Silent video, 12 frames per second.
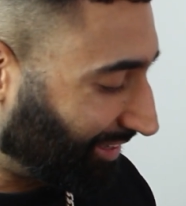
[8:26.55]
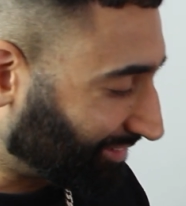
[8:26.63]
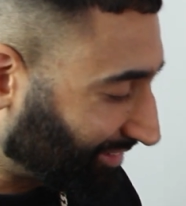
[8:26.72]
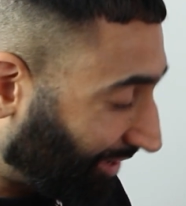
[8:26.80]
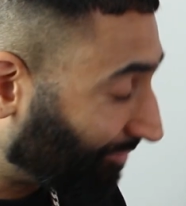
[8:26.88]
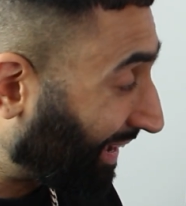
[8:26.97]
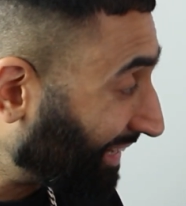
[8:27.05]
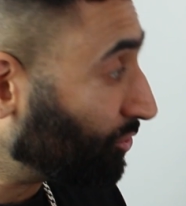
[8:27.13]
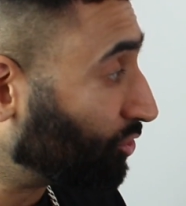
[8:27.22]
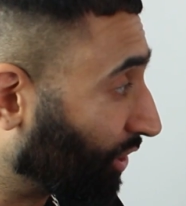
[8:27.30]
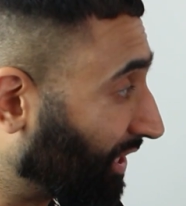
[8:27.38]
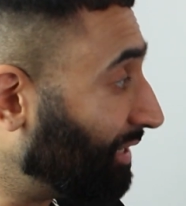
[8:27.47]

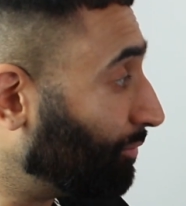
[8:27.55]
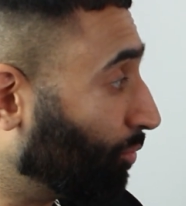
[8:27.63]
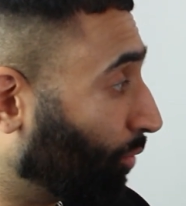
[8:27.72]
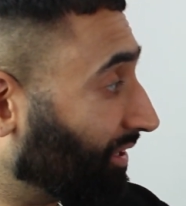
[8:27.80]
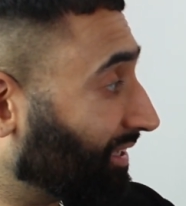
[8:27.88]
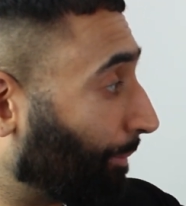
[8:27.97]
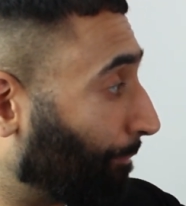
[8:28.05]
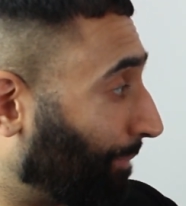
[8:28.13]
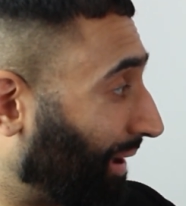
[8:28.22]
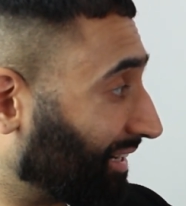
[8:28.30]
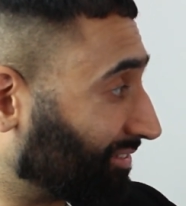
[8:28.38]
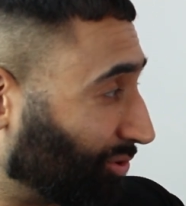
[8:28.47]
eventually we want to get
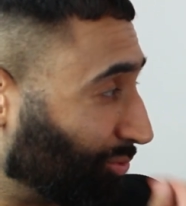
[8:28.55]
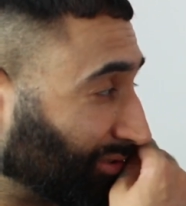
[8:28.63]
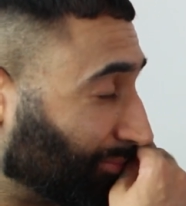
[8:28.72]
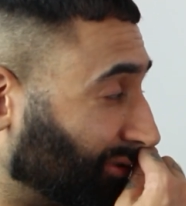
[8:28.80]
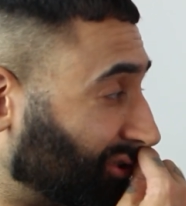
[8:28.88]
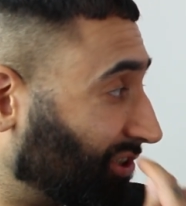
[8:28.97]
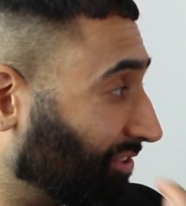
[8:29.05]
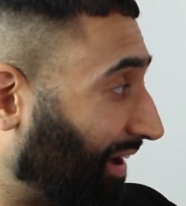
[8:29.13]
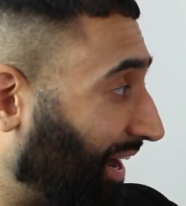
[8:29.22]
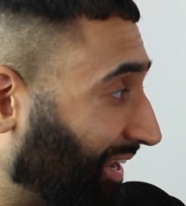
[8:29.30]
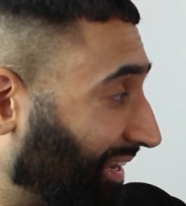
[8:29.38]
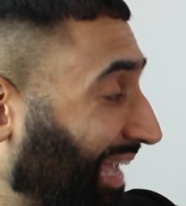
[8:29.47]
back to as much of
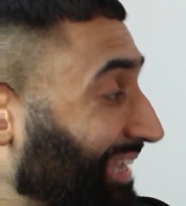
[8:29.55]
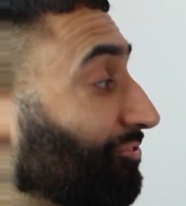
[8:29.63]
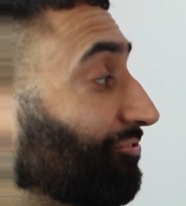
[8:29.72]
our life